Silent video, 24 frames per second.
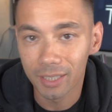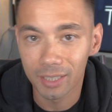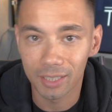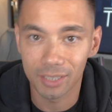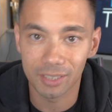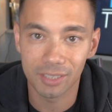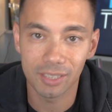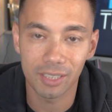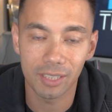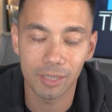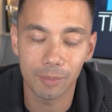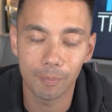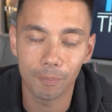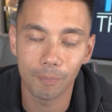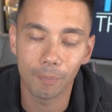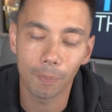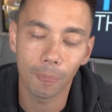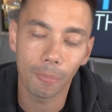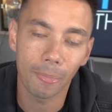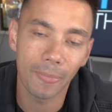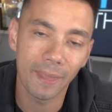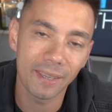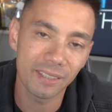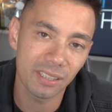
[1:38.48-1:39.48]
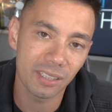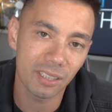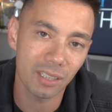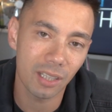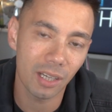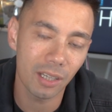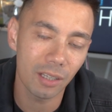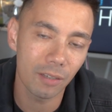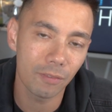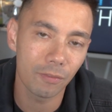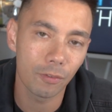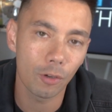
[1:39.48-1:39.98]
You see, there's this
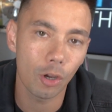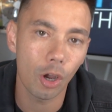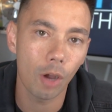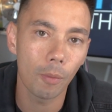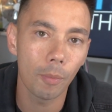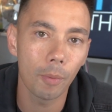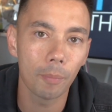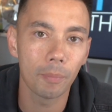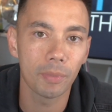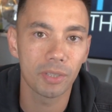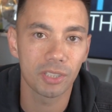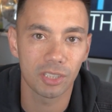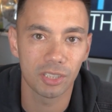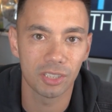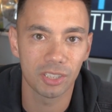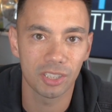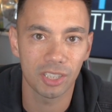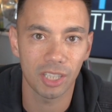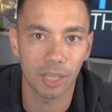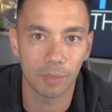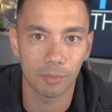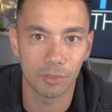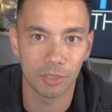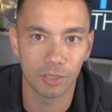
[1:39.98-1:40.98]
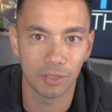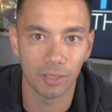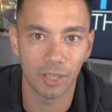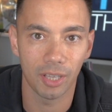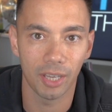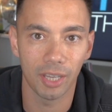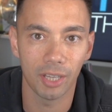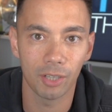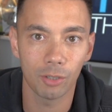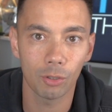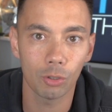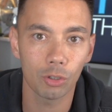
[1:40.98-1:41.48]
kind of common misconception that
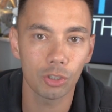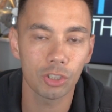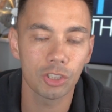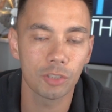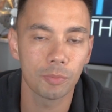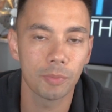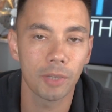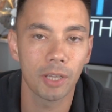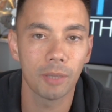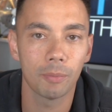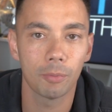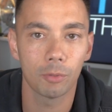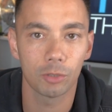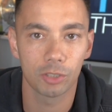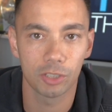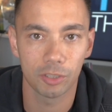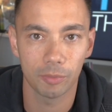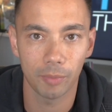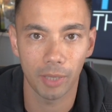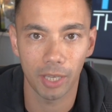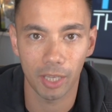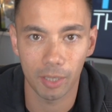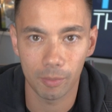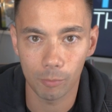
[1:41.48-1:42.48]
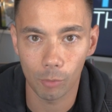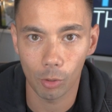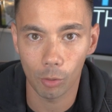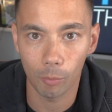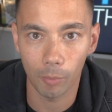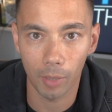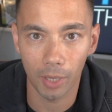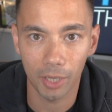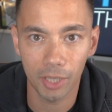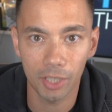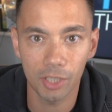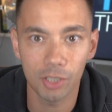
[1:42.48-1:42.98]
in order to be able to make more
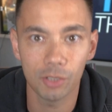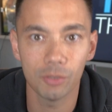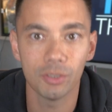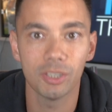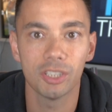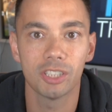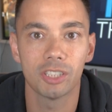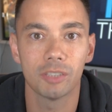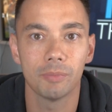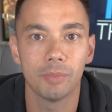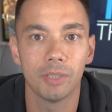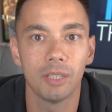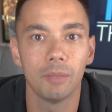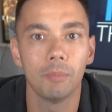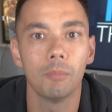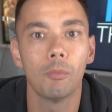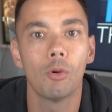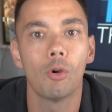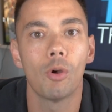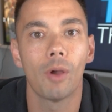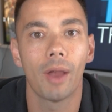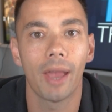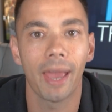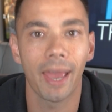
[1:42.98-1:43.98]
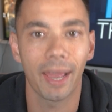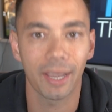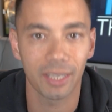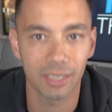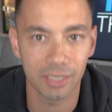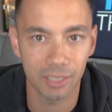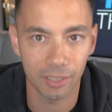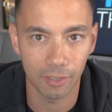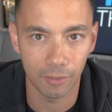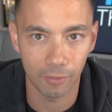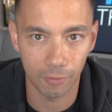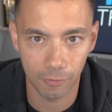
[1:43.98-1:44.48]
money, you need to be more
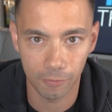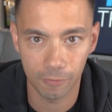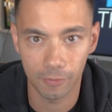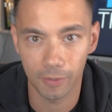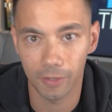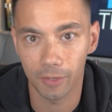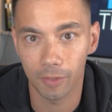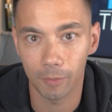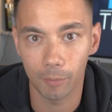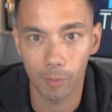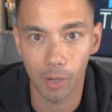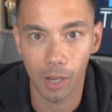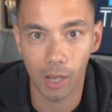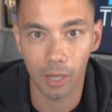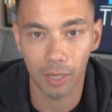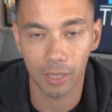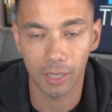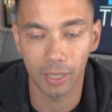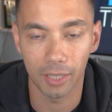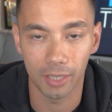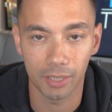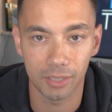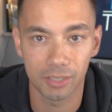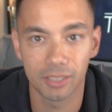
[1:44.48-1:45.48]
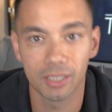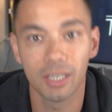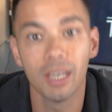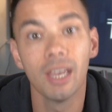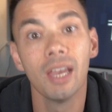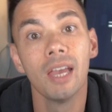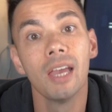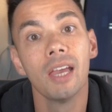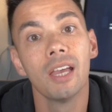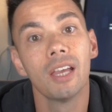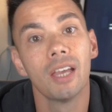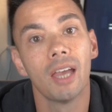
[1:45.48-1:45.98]
active in the markets.
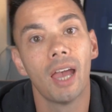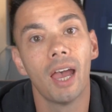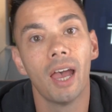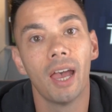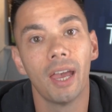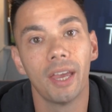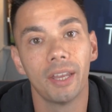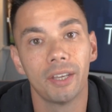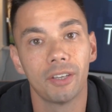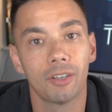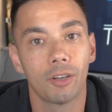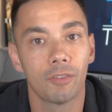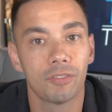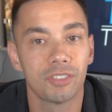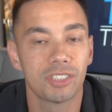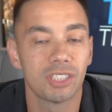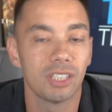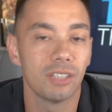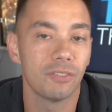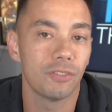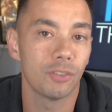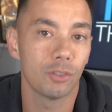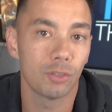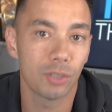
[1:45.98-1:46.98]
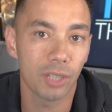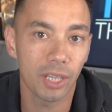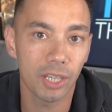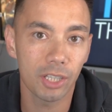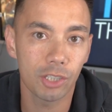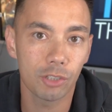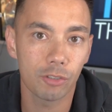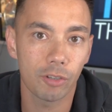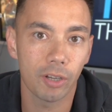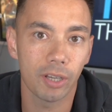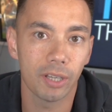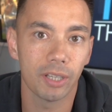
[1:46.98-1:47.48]
And obviously, if you're day
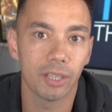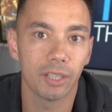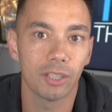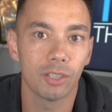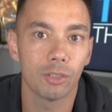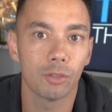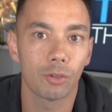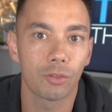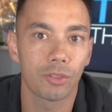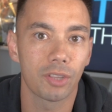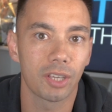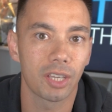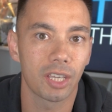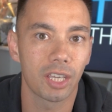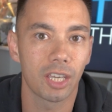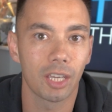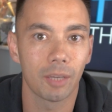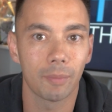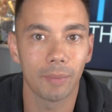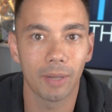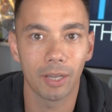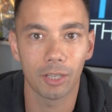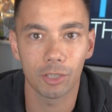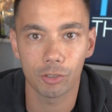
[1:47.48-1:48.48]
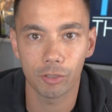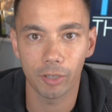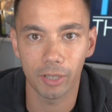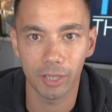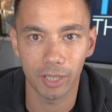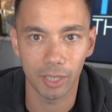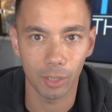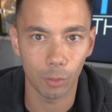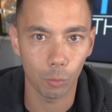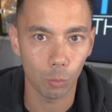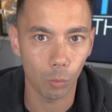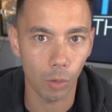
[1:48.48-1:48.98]
trading, you're thinking about
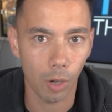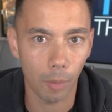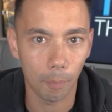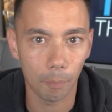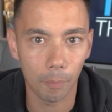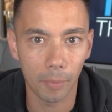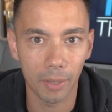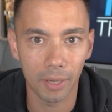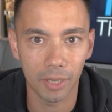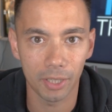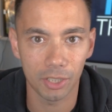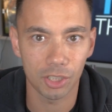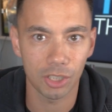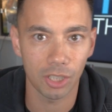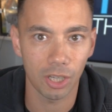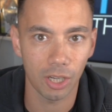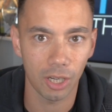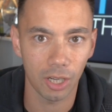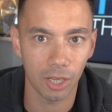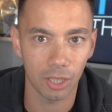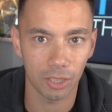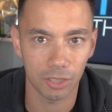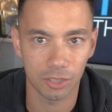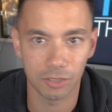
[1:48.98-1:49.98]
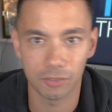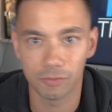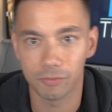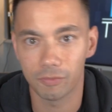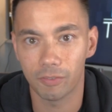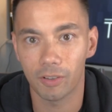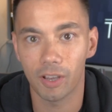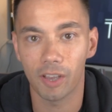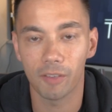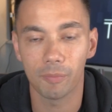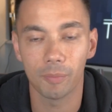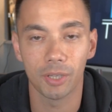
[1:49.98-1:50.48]
trading 1 minute charts,
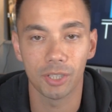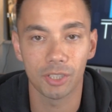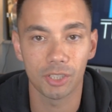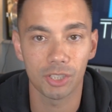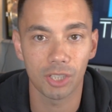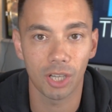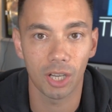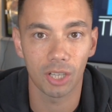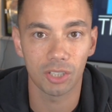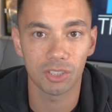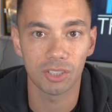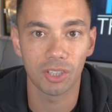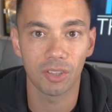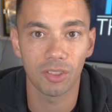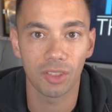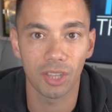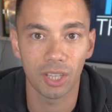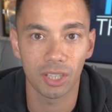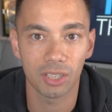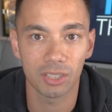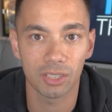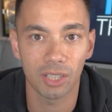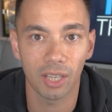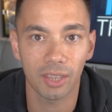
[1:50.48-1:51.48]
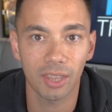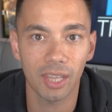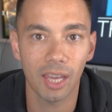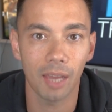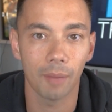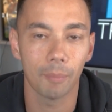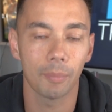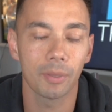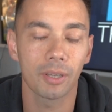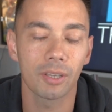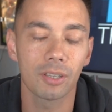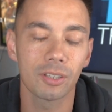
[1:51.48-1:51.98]
5 minute charts, and things like
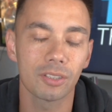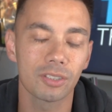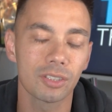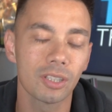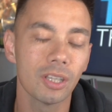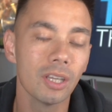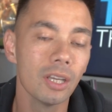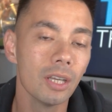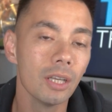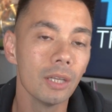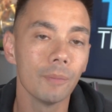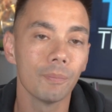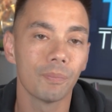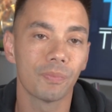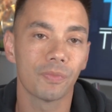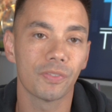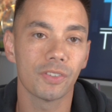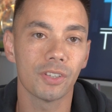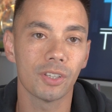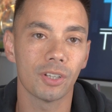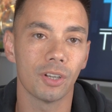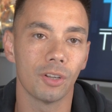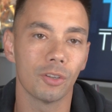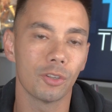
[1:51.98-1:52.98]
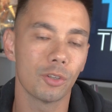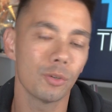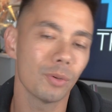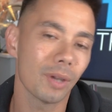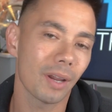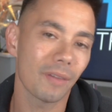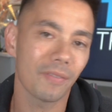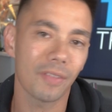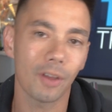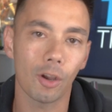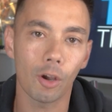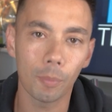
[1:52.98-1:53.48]
that, because you know you
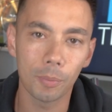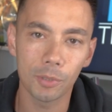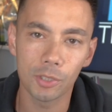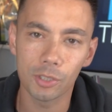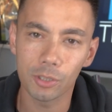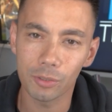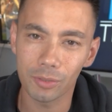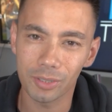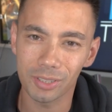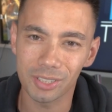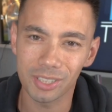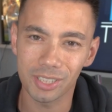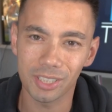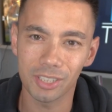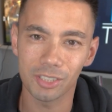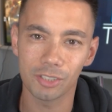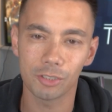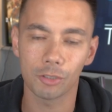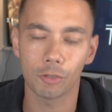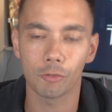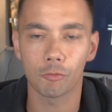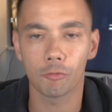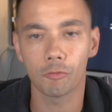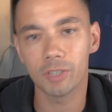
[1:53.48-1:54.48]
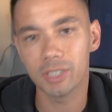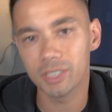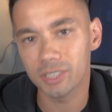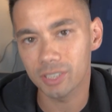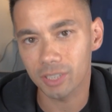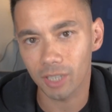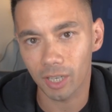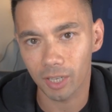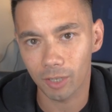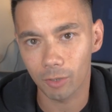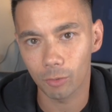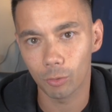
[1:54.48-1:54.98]
have that opportunity to
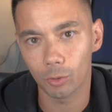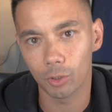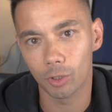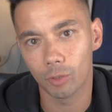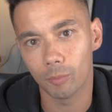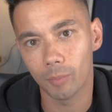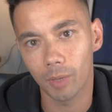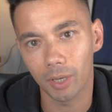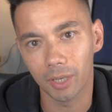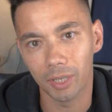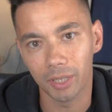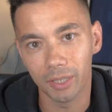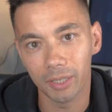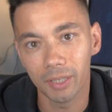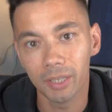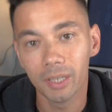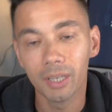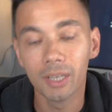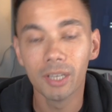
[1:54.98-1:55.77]
recycle your money.